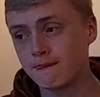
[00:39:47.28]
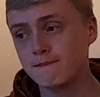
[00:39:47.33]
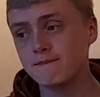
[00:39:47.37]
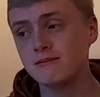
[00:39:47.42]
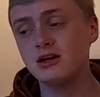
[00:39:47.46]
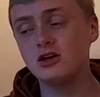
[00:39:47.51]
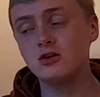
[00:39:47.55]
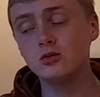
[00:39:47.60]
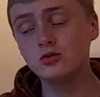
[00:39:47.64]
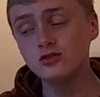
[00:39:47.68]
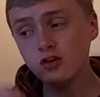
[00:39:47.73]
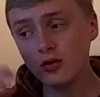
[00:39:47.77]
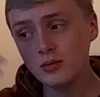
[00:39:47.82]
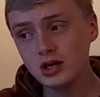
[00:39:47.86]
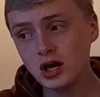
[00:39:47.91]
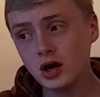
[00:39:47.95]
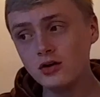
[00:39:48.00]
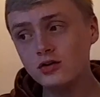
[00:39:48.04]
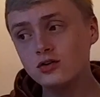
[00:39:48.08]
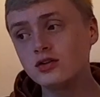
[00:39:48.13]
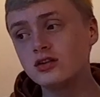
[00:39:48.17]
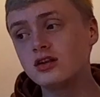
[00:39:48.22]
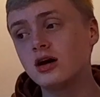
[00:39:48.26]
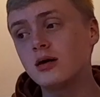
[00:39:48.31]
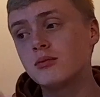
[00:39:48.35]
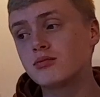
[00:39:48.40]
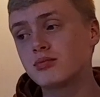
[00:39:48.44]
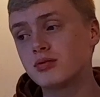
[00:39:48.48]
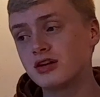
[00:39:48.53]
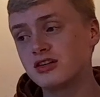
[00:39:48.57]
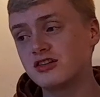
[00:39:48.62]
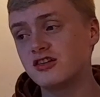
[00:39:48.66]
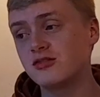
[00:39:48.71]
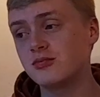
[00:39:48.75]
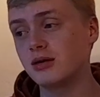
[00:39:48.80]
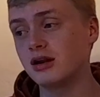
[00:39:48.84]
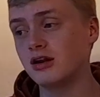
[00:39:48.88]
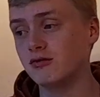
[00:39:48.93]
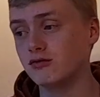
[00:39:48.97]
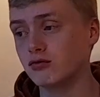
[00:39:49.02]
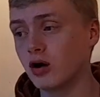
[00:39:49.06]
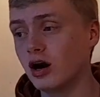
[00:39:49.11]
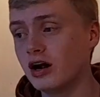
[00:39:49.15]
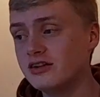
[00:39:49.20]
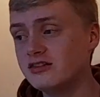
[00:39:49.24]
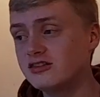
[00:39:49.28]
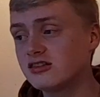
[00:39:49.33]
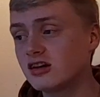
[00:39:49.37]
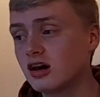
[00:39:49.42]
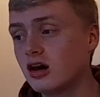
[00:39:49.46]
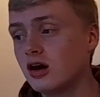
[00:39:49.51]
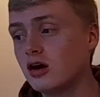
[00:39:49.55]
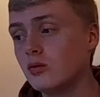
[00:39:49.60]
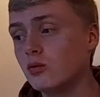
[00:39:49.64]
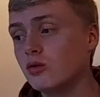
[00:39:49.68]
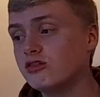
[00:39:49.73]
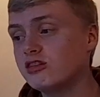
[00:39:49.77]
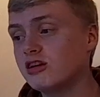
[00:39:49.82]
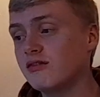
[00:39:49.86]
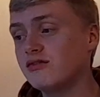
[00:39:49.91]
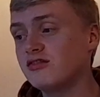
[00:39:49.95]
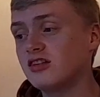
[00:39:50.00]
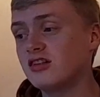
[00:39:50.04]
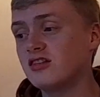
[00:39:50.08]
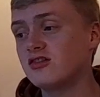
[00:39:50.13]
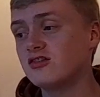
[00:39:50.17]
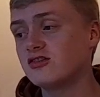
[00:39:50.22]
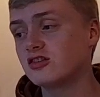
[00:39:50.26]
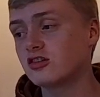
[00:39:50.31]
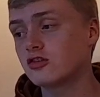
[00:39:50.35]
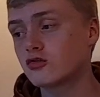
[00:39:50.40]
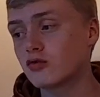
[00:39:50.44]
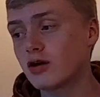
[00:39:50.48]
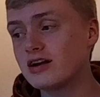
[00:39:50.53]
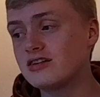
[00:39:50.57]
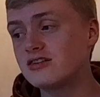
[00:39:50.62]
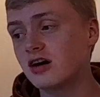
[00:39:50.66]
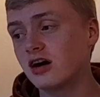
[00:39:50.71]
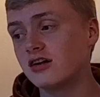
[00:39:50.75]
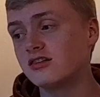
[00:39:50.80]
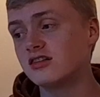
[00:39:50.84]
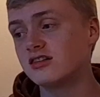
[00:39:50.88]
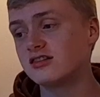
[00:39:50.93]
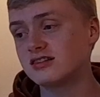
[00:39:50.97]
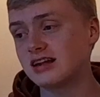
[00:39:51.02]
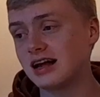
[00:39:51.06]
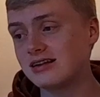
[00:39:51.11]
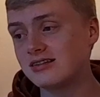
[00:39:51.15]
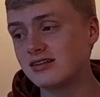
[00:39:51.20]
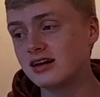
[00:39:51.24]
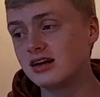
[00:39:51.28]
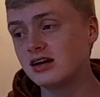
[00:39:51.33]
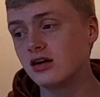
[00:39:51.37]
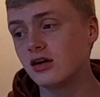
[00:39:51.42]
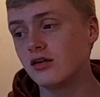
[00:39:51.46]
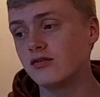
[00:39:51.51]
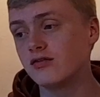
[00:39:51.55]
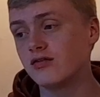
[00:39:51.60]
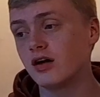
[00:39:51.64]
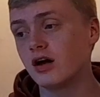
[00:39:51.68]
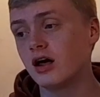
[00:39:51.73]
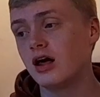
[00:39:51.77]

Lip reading: It could also be argued that a British Bill of Rights would give citizens a greater understanding of